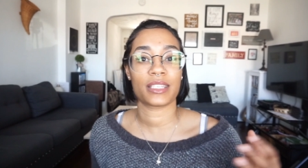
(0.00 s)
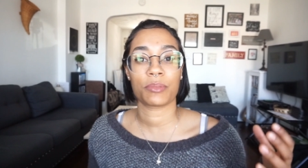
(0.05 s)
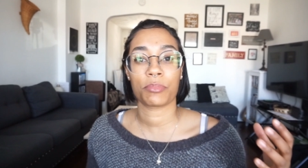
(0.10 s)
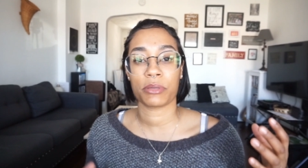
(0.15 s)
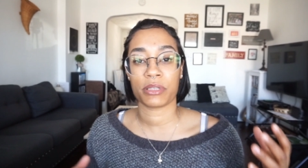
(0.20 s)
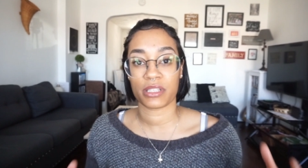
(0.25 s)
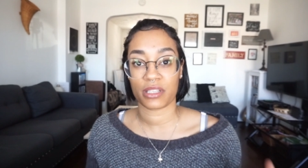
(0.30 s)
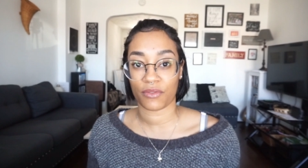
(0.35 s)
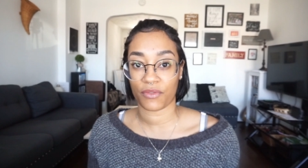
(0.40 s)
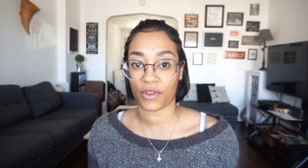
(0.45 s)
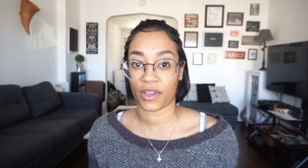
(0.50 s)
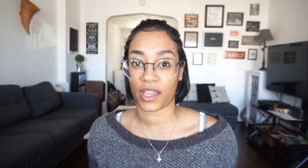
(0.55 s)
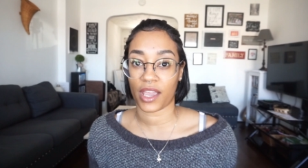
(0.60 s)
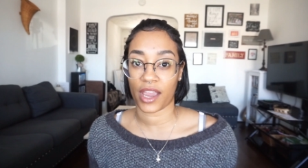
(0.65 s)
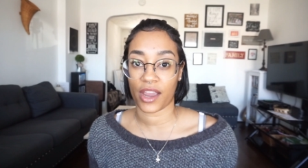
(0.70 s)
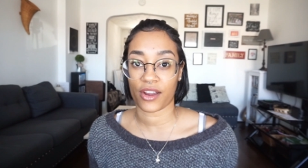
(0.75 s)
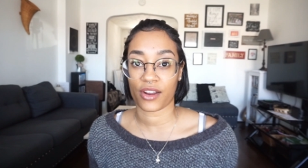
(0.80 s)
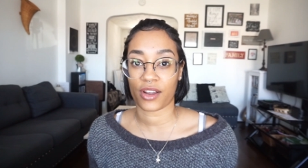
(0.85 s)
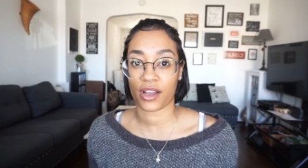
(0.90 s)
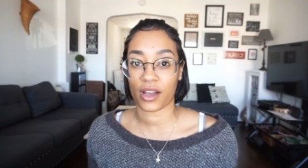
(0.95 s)
specific
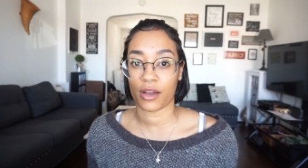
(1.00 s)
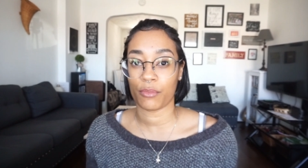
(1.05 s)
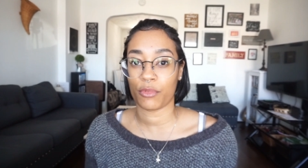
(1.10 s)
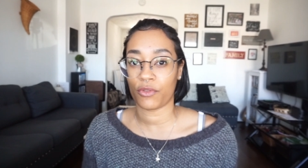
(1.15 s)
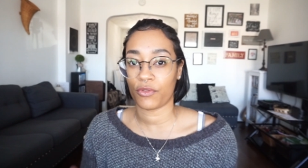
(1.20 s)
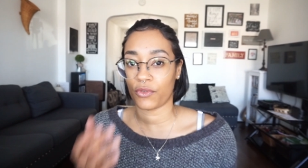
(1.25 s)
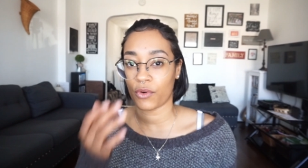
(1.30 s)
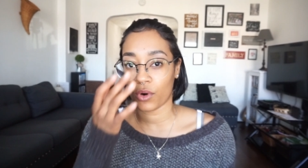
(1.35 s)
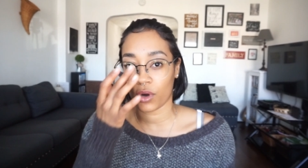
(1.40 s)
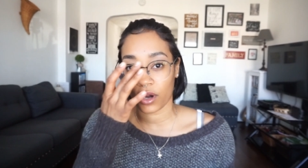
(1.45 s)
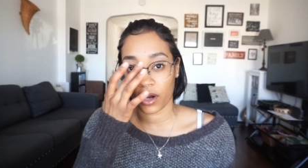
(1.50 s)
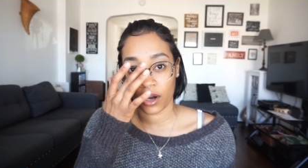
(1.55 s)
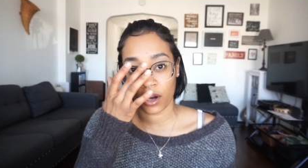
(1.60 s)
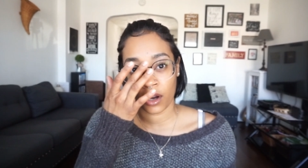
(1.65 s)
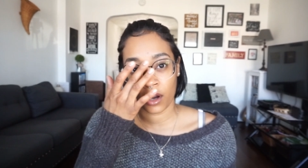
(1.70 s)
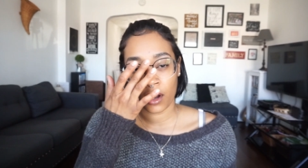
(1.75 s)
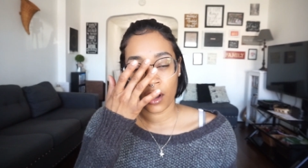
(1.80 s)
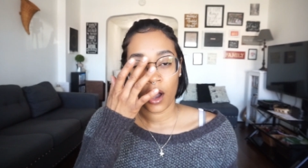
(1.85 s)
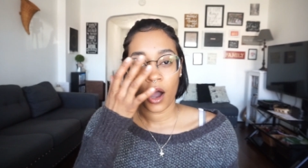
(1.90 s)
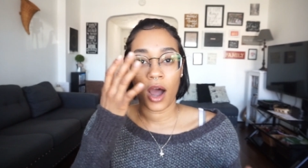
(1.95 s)
haircut before.
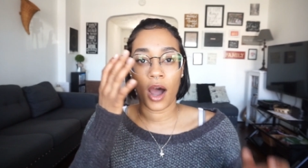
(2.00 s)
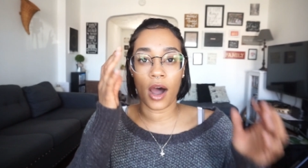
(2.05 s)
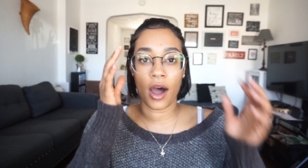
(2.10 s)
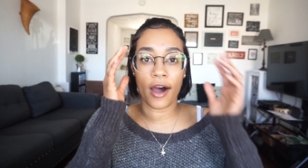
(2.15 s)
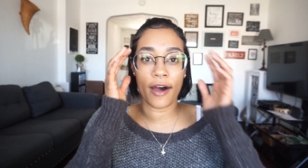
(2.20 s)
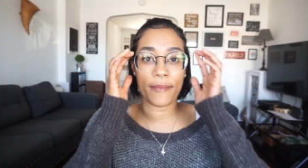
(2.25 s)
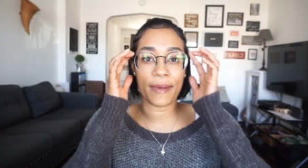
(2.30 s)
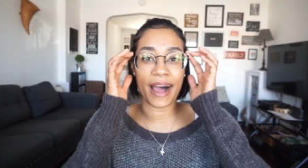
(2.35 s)
Um,